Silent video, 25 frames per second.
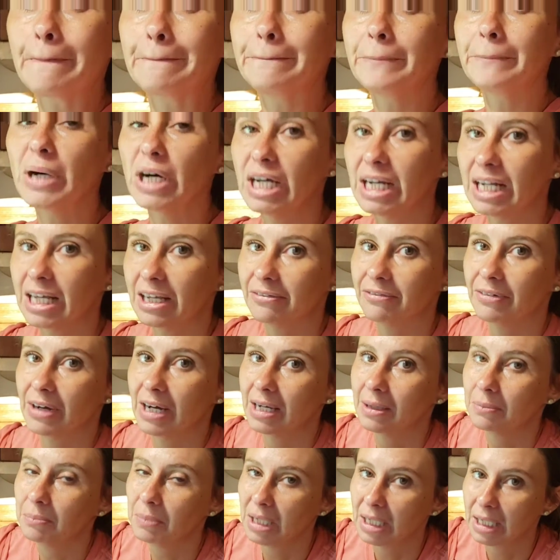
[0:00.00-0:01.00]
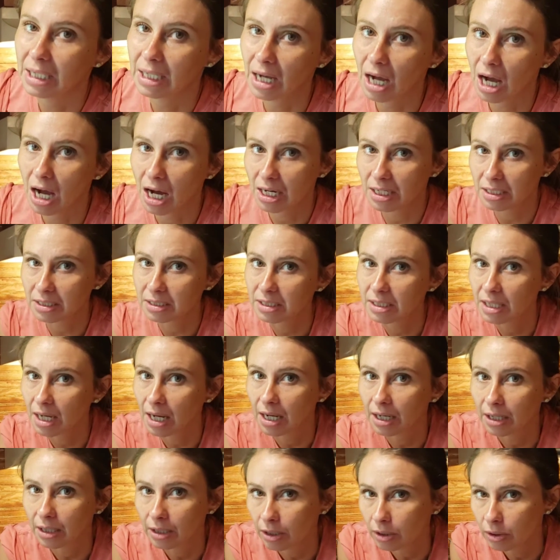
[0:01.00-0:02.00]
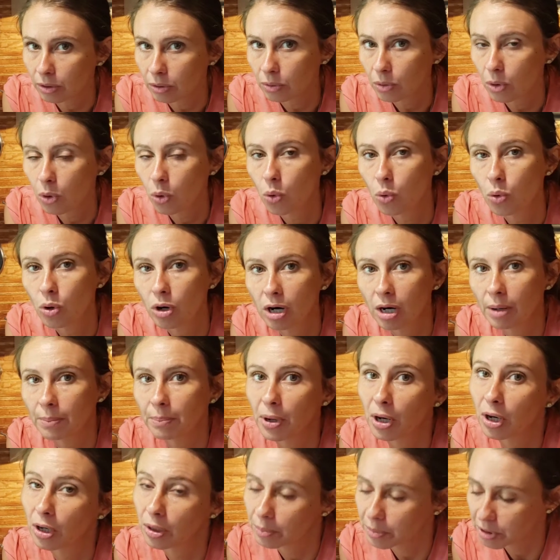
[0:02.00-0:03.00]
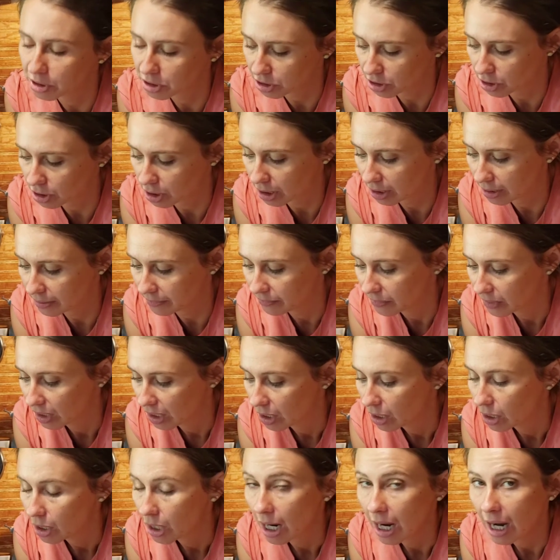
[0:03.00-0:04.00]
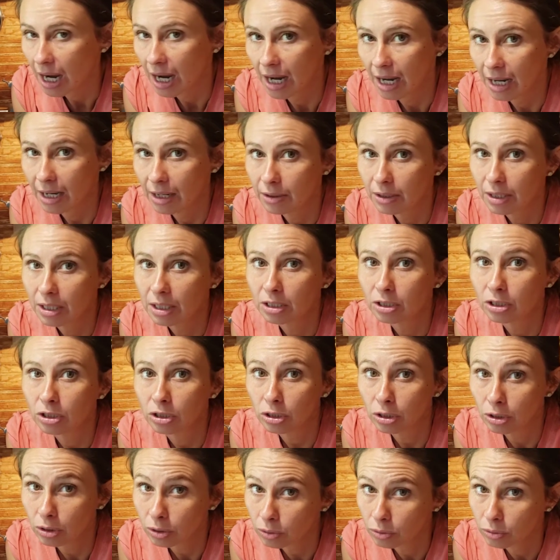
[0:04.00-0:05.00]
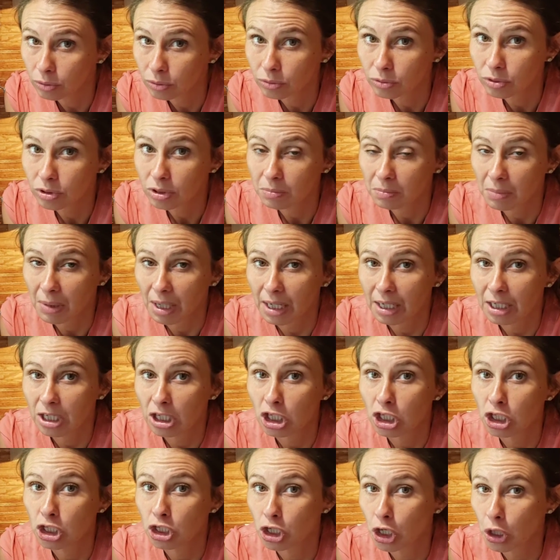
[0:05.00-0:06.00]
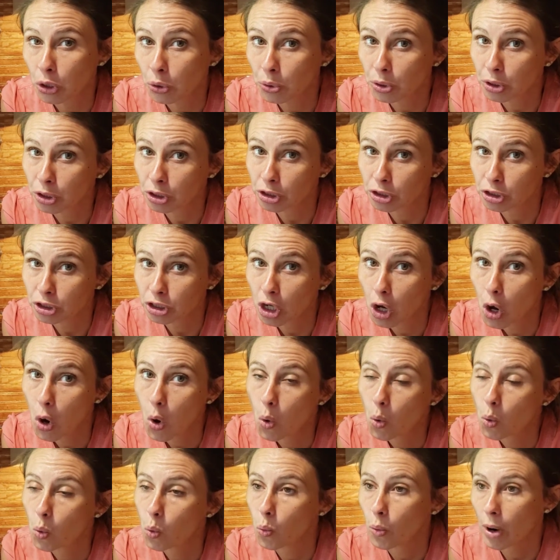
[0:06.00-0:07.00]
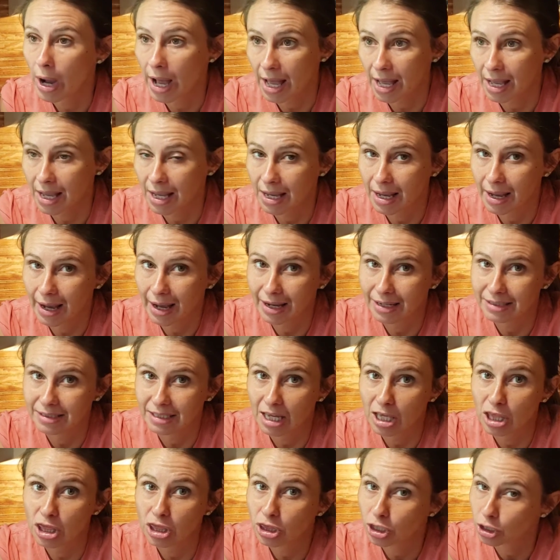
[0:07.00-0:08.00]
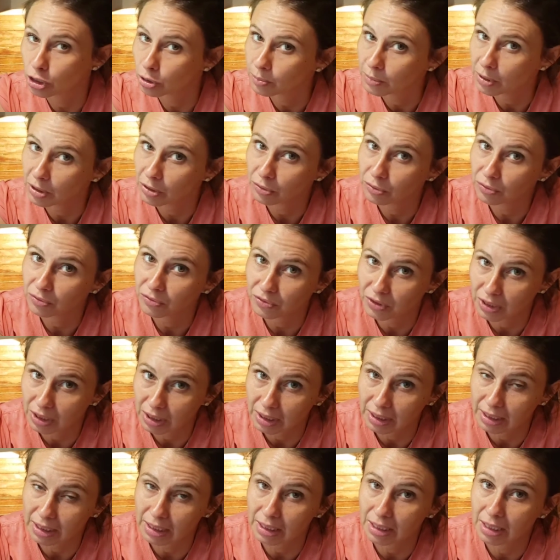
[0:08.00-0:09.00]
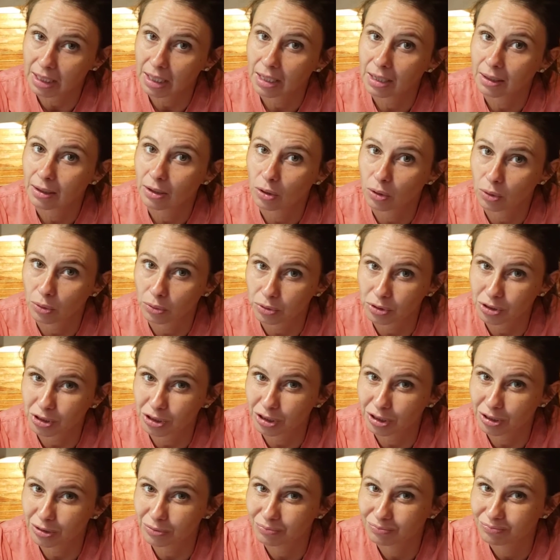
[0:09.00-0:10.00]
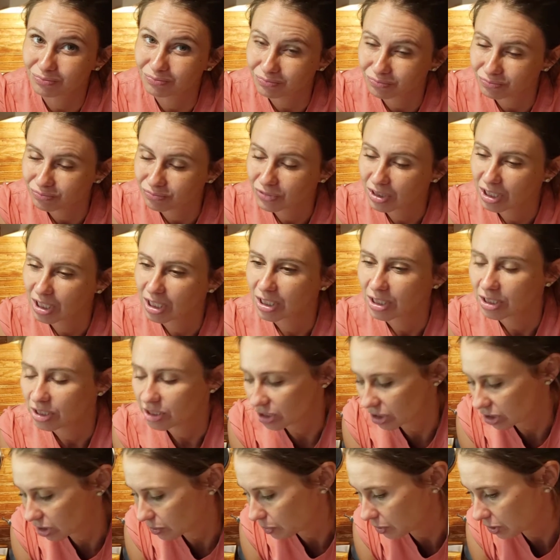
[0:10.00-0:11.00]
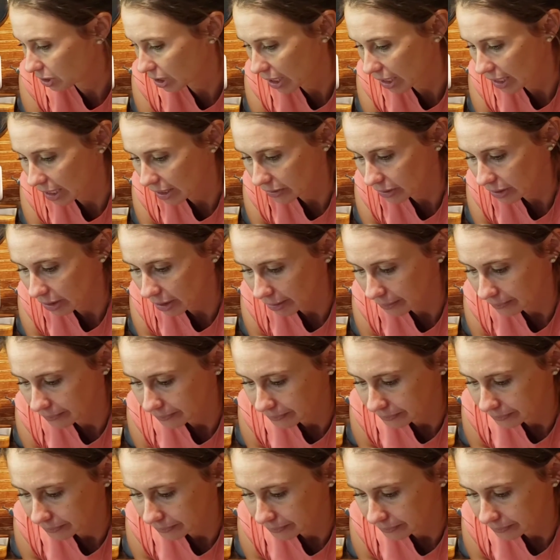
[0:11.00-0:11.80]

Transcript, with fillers: But if I am making Asiago or a Parmesan, I can use my yogurt whey as a thermophilic culture. Just to put that out there.